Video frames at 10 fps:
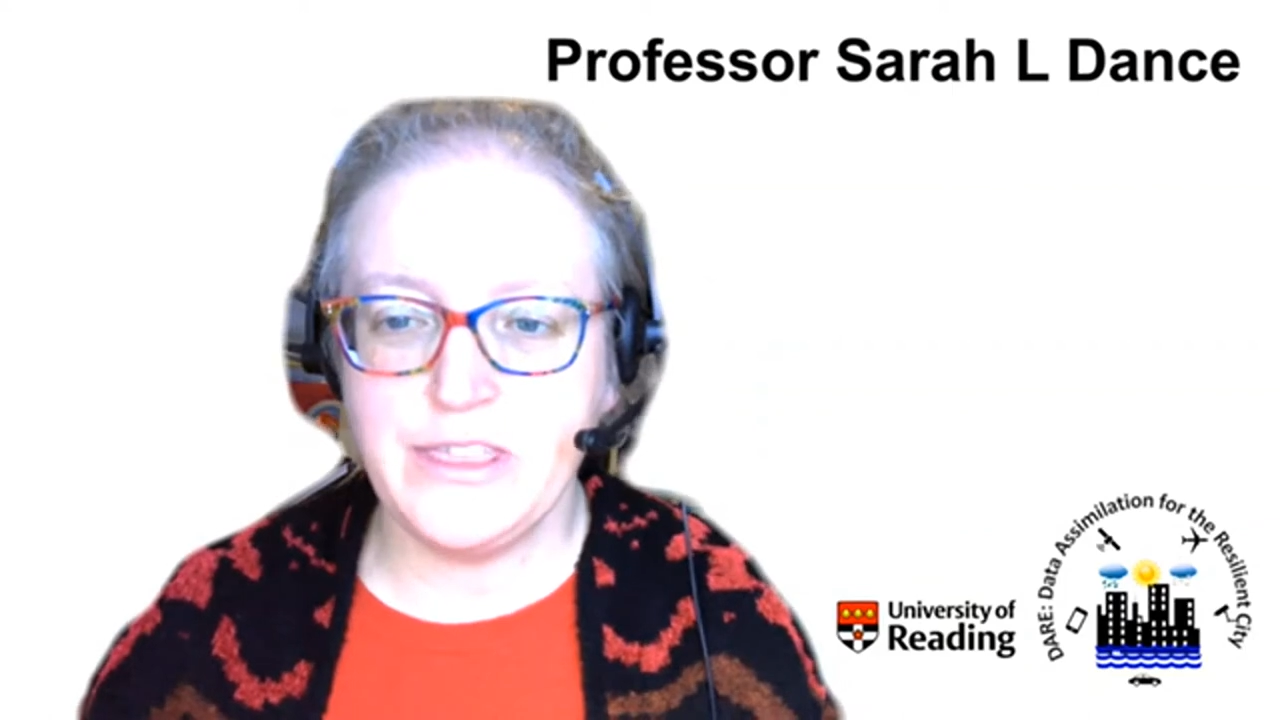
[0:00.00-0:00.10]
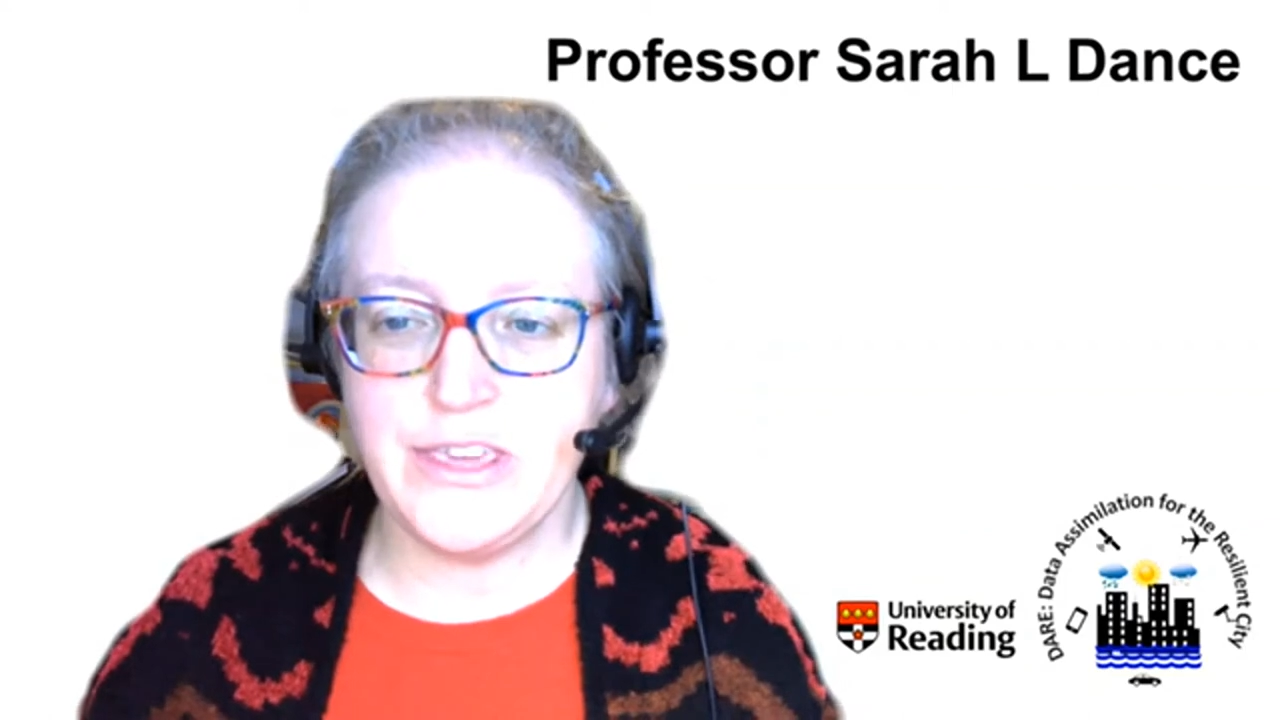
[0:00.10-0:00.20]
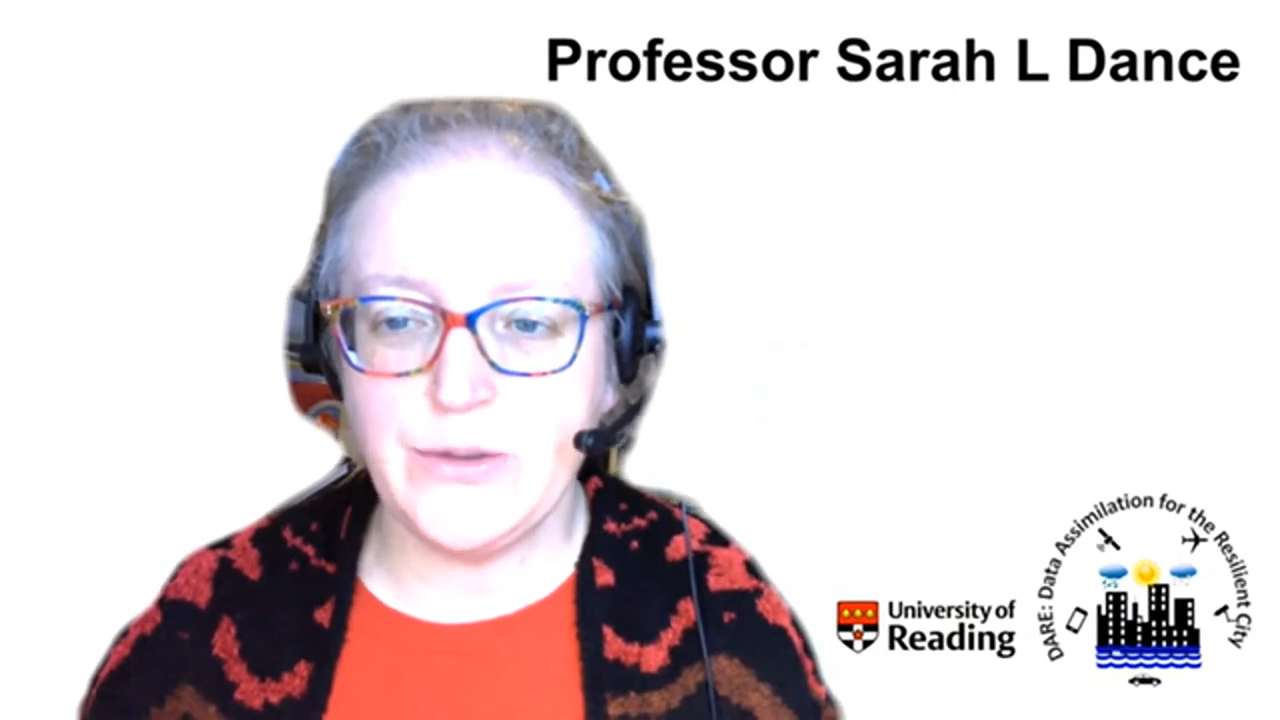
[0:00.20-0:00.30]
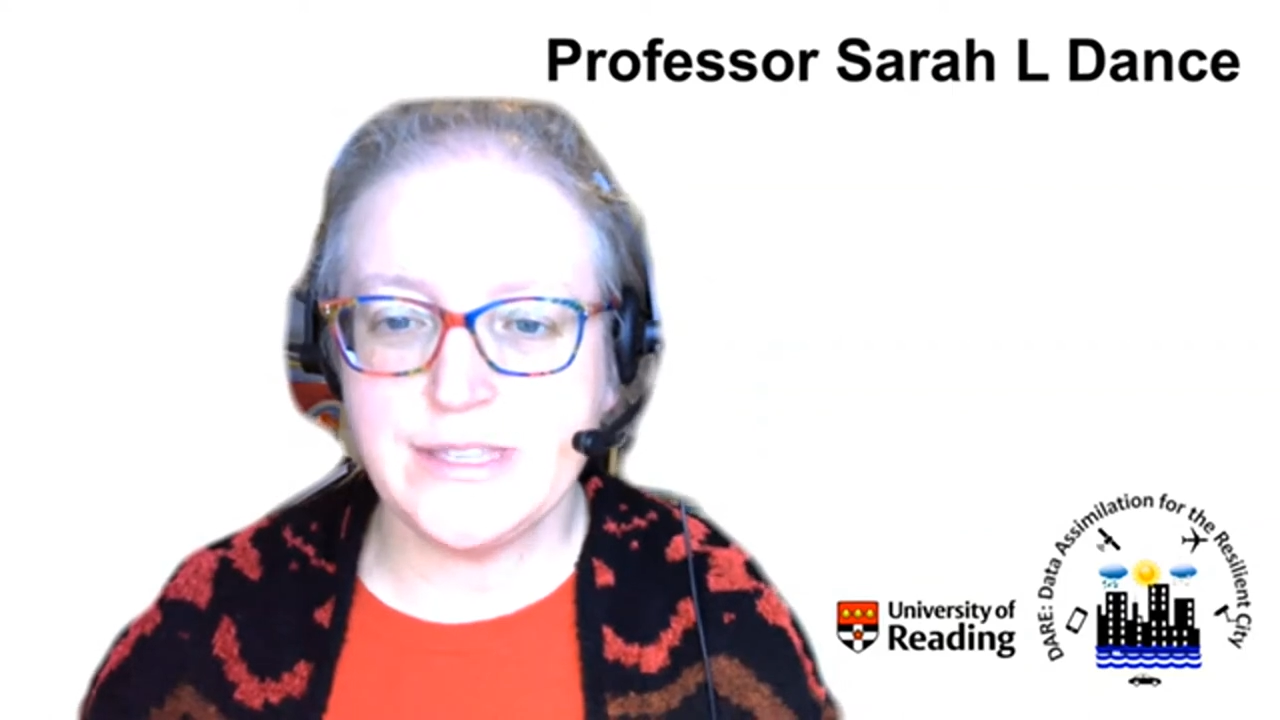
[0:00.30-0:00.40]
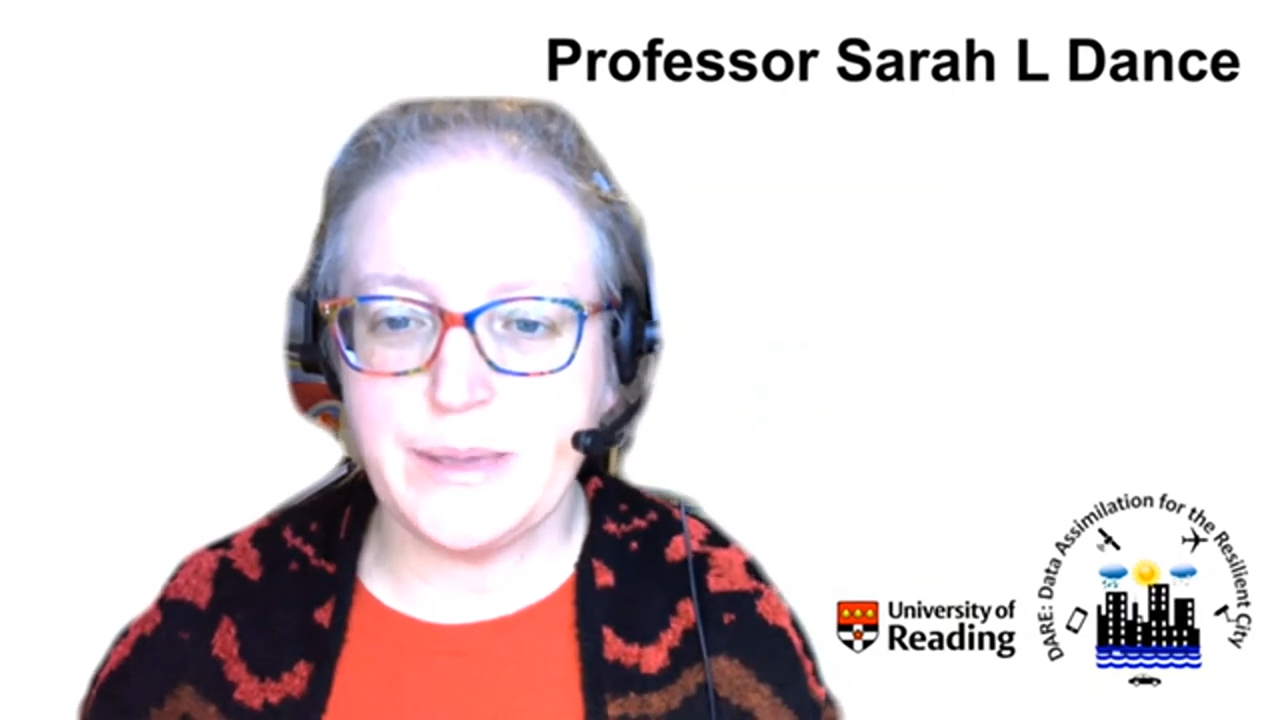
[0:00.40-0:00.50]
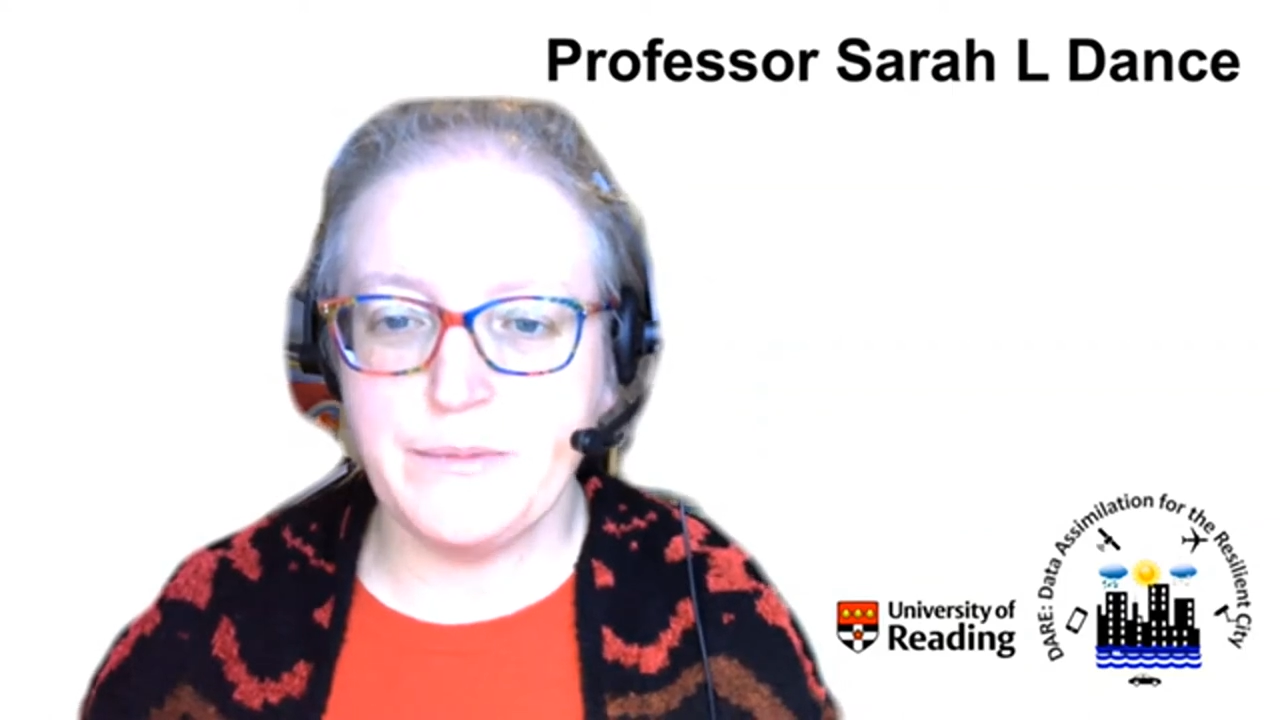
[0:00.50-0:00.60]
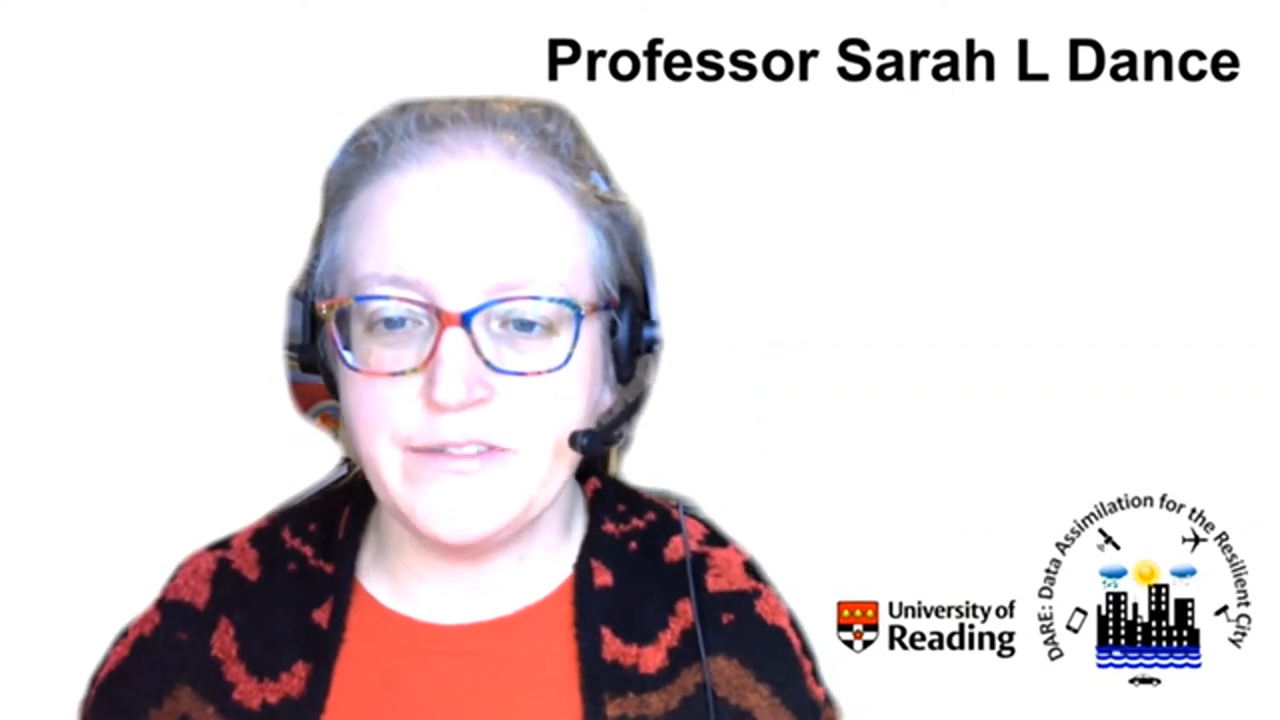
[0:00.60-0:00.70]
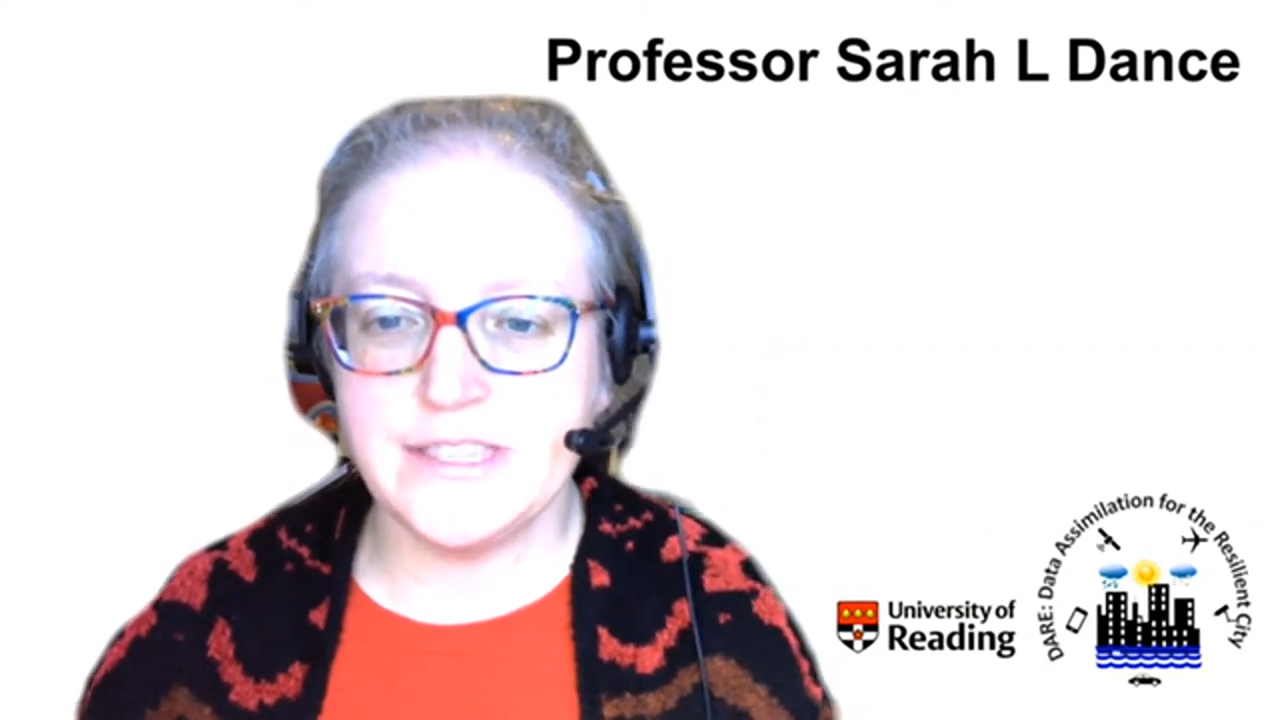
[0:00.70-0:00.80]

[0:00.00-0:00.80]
with you some of